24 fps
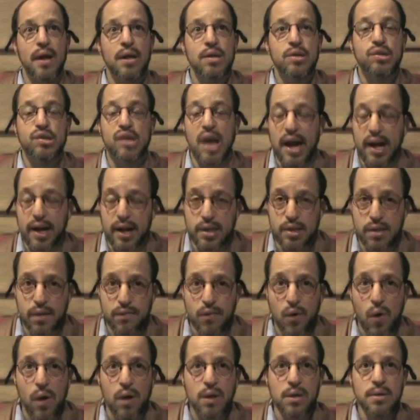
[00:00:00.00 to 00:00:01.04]
Second
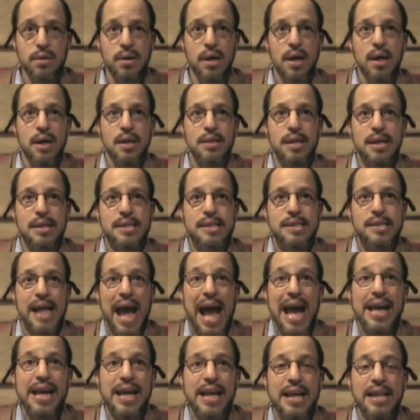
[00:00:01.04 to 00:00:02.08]
of all, the
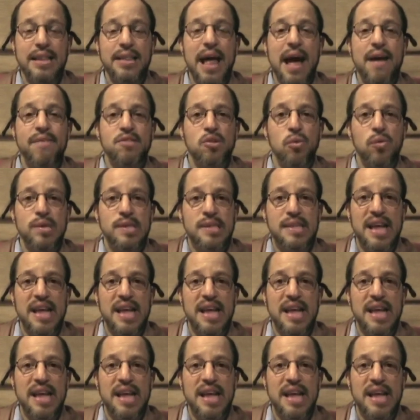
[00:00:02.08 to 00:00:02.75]
day he left was